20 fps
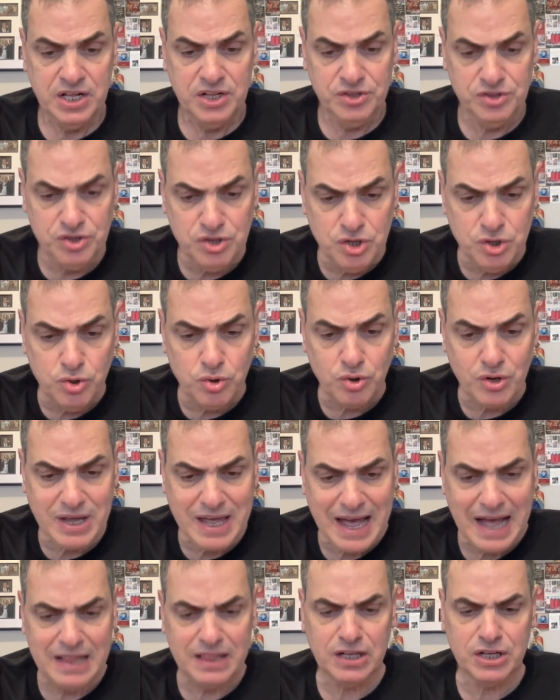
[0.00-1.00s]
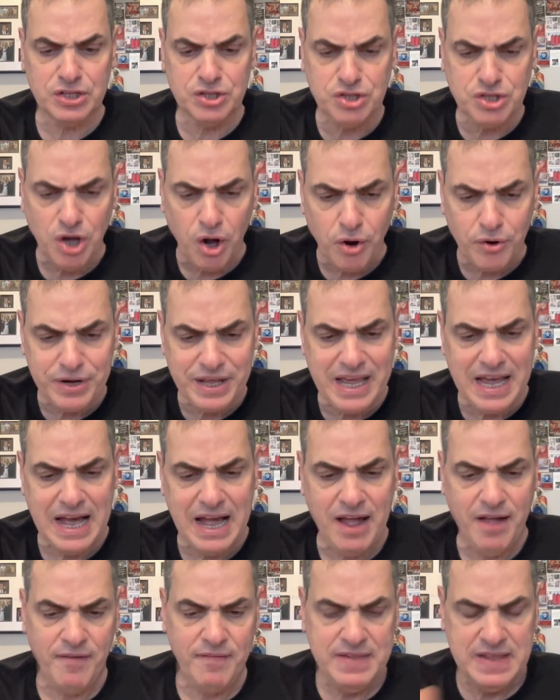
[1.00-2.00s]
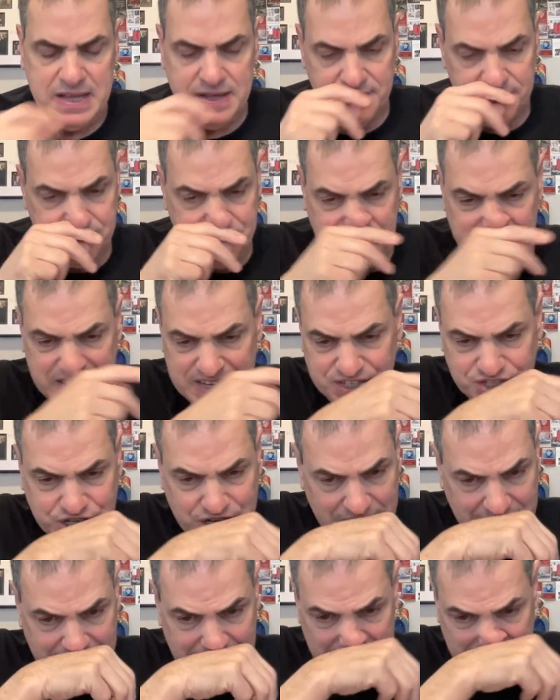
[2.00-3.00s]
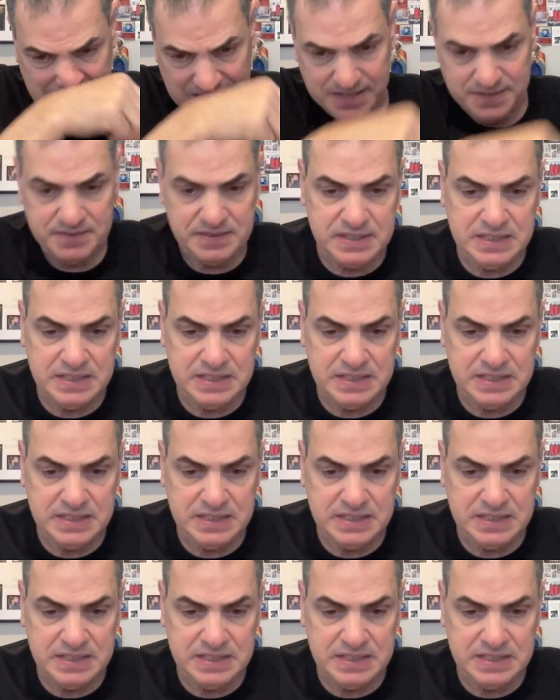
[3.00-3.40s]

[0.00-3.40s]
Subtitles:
New Caledonia, Fiji,